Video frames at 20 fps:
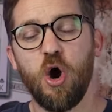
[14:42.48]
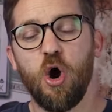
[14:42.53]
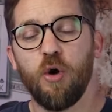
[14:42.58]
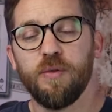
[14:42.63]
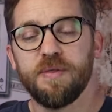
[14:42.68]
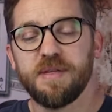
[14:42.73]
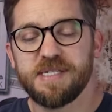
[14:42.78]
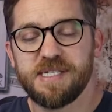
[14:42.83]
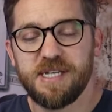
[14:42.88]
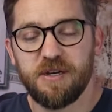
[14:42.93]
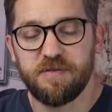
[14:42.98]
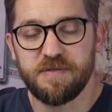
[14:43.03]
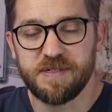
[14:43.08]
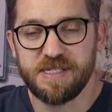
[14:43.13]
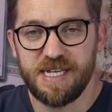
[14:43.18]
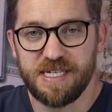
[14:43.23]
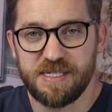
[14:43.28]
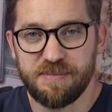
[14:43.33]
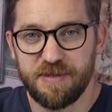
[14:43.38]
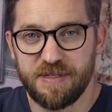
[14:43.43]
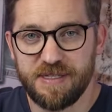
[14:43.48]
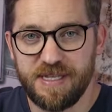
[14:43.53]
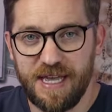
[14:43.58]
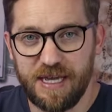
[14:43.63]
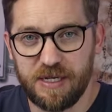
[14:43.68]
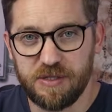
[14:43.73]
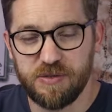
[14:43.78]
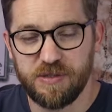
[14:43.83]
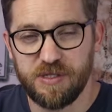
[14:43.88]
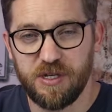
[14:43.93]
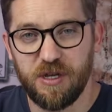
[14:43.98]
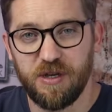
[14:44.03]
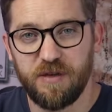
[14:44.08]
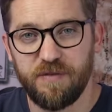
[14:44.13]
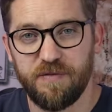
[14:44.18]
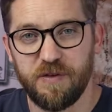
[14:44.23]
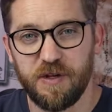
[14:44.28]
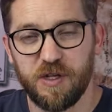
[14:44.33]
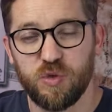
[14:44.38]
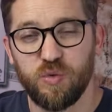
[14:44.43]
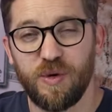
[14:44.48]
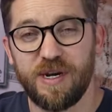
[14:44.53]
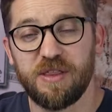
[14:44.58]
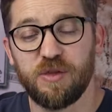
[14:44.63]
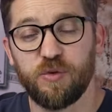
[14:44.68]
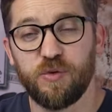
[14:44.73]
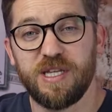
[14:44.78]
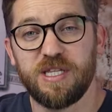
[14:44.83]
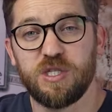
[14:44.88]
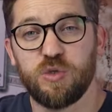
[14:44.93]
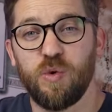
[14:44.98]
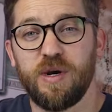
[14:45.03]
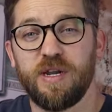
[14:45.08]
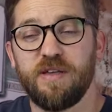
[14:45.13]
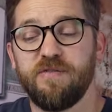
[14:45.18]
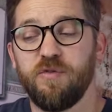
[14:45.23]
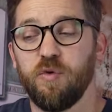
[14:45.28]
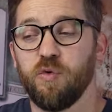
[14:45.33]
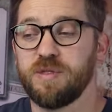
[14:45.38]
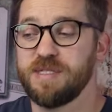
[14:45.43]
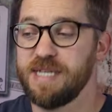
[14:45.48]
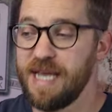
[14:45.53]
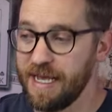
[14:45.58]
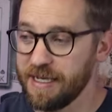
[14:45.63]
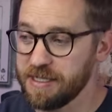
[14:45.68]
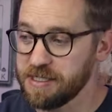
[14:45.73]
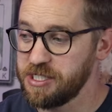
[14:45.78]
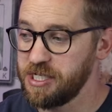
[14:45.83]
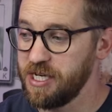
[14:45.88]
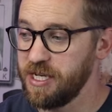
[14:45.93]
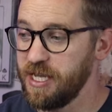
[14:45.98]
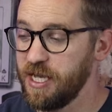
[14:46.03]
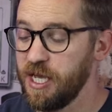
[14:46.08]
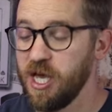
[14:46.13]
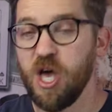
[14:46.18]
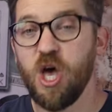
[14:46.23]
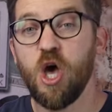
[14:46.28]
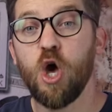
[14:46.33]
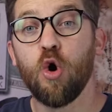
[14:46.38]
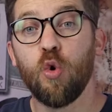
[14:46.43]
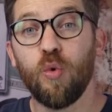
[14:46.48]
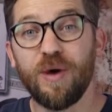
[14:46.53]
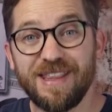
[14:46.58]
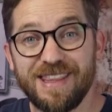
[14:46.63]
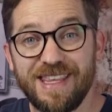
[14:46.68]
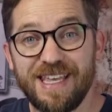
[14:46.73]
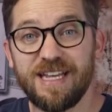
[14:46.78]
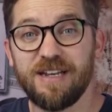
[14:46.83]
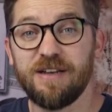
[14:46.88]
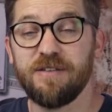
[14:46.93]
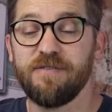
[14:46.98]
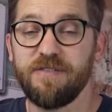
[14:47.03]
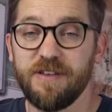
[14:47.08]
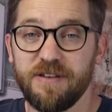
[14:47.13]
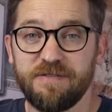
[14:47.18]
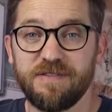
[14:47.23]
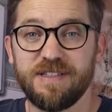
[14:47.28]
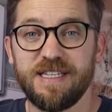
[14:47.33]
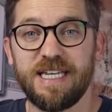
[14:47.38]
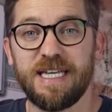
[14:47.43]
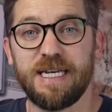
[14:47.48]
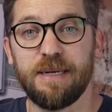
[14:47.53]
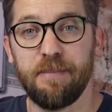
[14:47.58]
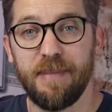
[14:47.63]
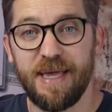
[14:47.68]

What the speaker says: on the self-assessment tax return for the 23-24 tax year within 15